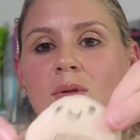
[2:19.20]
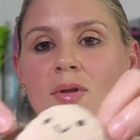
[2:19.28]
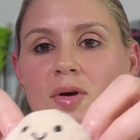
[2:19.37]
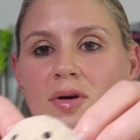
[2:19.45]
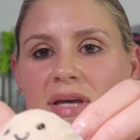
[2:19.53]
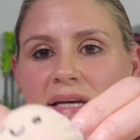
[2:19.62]

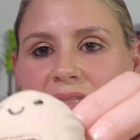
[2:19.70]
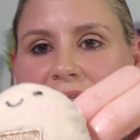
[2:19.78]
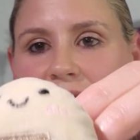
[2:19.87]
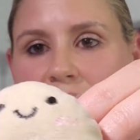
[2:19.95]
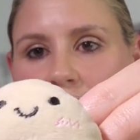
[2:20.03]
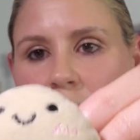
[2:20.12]
Look, it has a
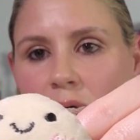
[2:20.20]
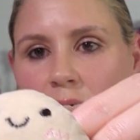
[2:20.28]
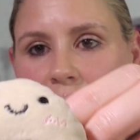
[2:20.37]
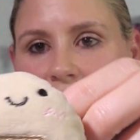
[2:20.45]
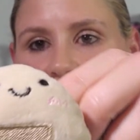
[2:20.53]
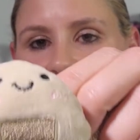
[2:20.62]
little
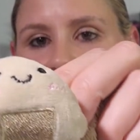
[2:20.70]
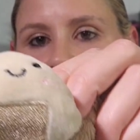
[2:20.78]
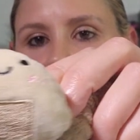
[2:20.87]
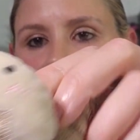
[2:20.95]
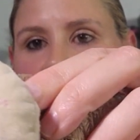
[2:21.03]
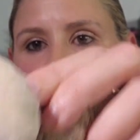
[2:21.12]
onigiri
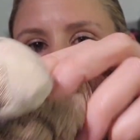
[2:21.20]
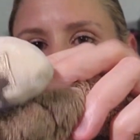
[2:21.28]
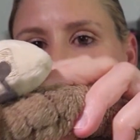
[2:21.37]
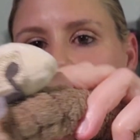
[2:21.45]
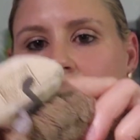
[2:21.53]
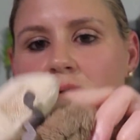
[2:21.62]
on it.
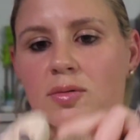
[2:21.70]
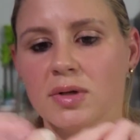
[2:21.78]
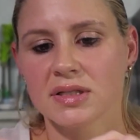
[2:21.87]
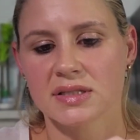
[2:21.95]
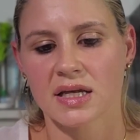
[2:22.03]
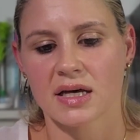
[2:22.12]
How cute
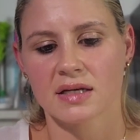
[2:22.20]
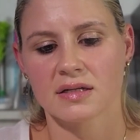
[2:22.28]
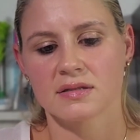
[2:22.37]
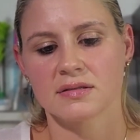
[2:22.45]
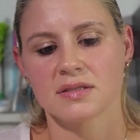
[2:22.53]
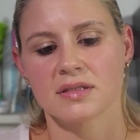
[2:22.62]
is that?
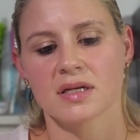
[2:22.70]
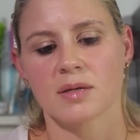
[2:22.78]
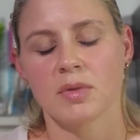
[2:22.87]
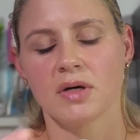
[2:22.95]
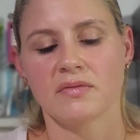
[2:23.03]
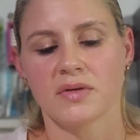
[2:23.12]
Does it
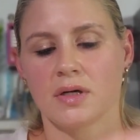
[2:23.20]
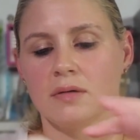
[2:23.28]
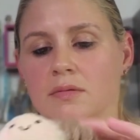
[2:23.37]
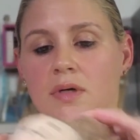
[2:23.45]
come off? No.